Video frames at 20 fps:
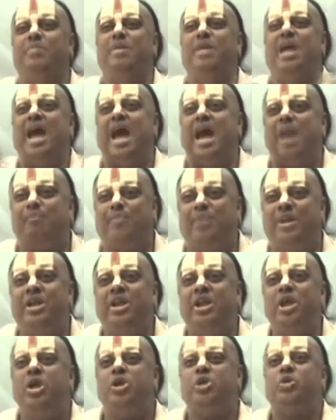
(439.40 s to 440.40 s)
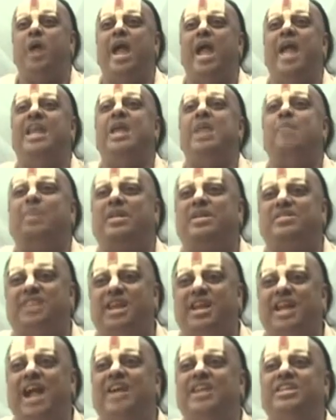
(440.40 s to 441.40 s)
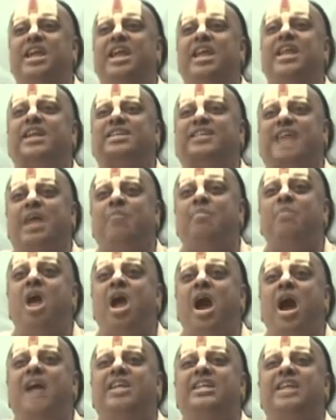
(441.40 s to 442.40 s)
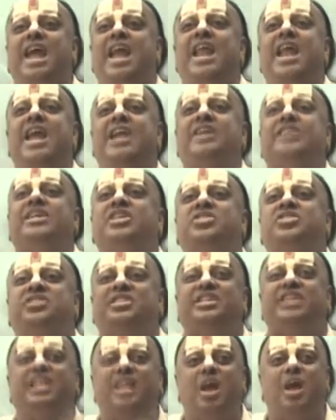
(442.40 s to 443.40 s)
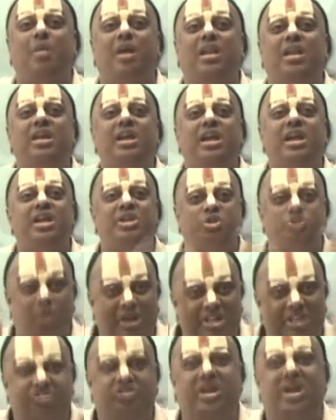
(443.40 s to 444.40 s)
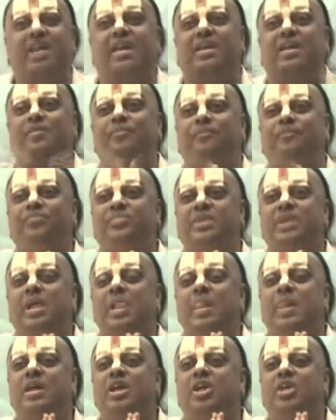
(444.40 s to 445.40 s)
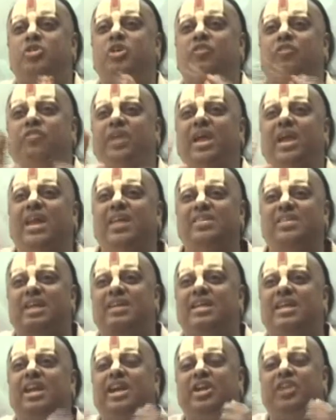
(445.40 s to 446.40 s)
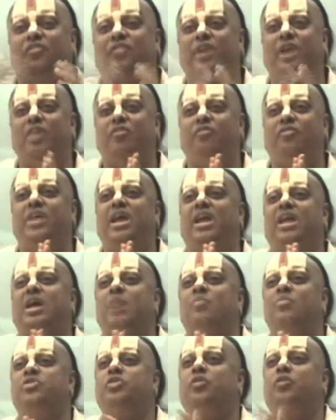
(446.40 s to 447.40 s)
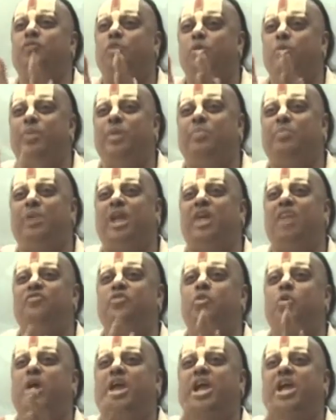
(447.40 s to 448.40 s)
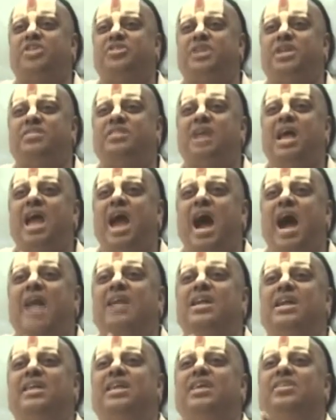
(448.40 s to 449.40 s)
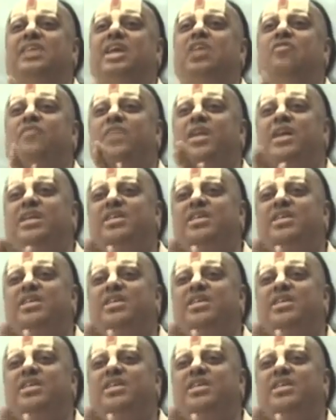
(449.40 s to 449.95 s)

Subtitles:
that it may happen to any person at any time, at any intensity level, is known as terror. See, fear is entirely different. Fear comes to few people on few occasions, and it is